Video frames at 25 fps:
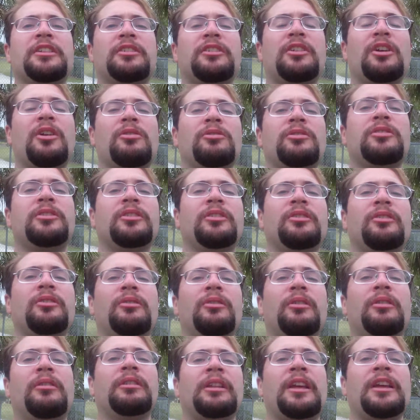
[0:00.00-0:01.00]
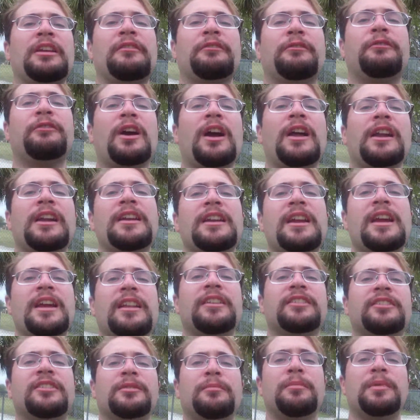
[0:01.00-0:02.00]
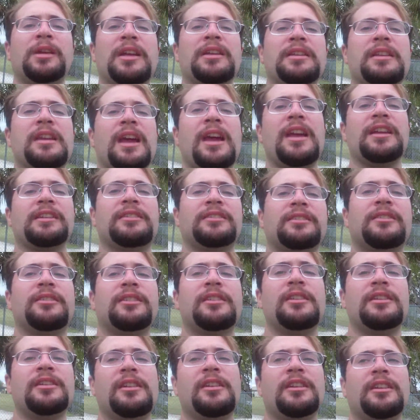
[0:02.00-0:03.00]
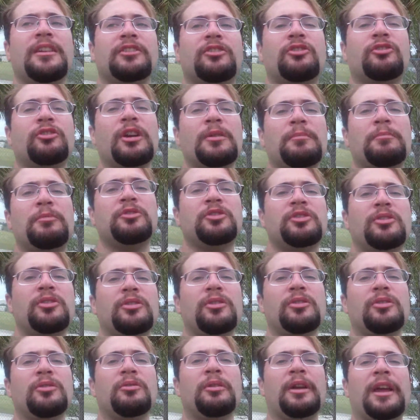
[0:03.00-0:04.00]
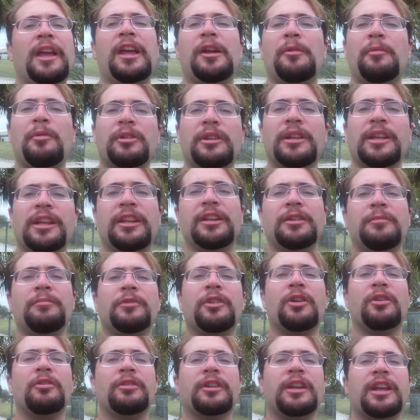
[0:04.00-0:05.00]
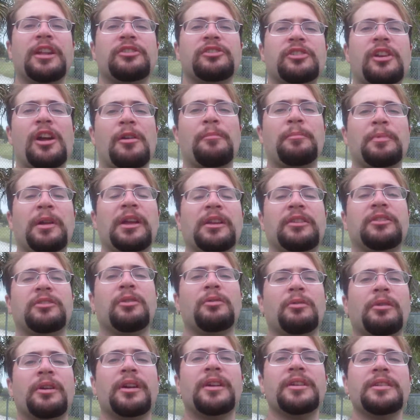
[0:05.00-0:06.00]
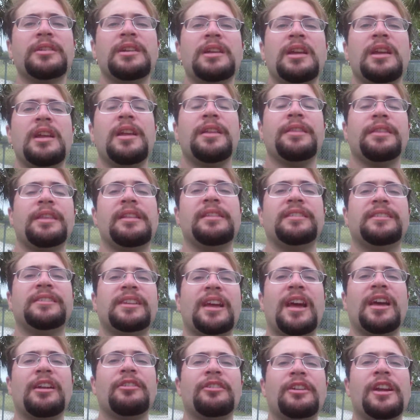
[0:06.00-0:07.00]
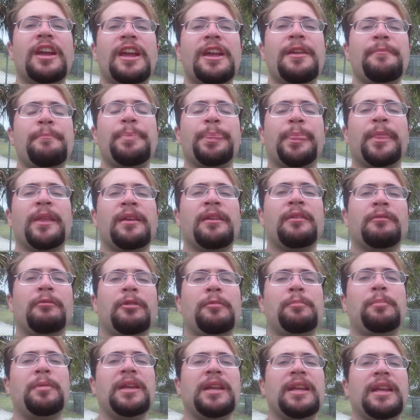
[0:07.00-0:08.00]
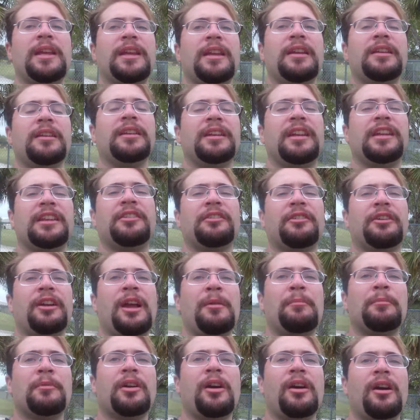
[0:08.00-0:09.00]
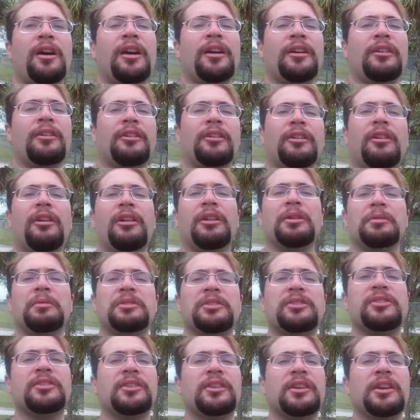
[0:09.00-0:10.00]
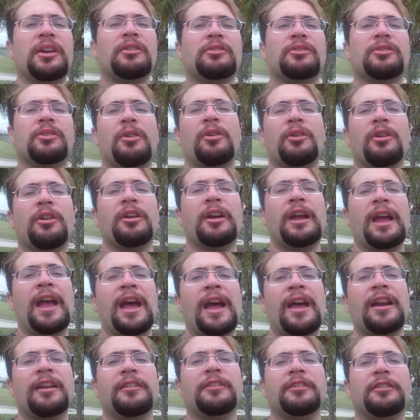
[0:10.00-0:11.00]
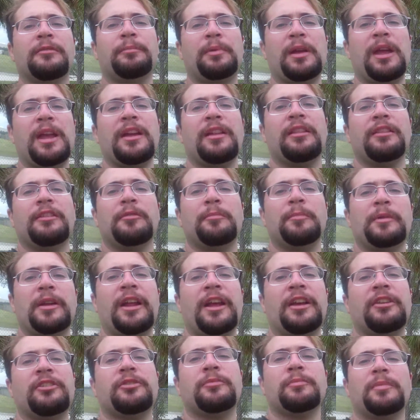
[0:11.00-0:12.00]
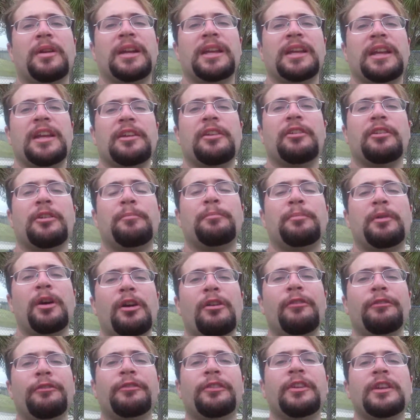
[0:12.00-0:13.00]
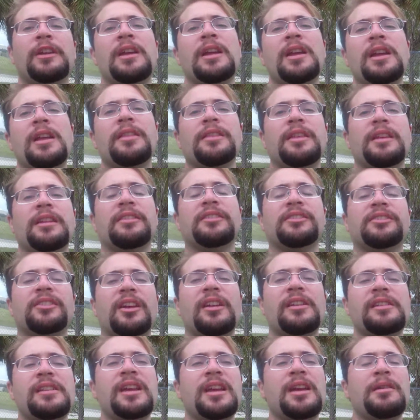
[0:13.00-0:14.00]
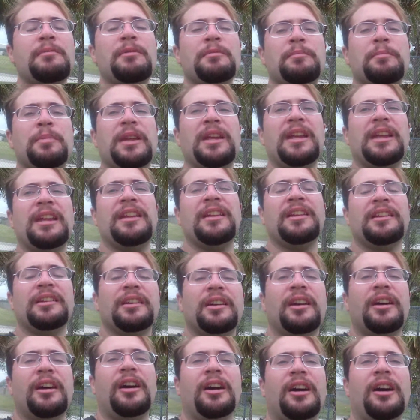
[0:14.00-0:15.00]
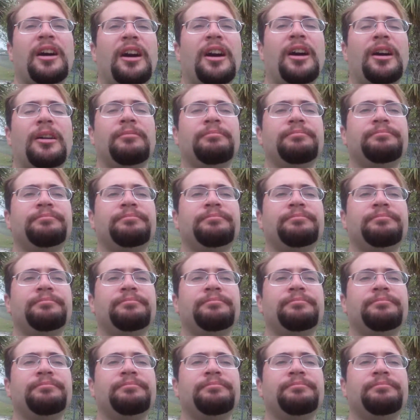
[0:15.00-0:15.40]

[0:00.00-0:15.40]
go to like Friday night. It's going to be a night trip to Animal Kingdom, go catch out Pandora. Then Saturday would be either Epcot or Hollywood Studios, or add a, pay a little bit extra money and go to both. Then Sunday would be um,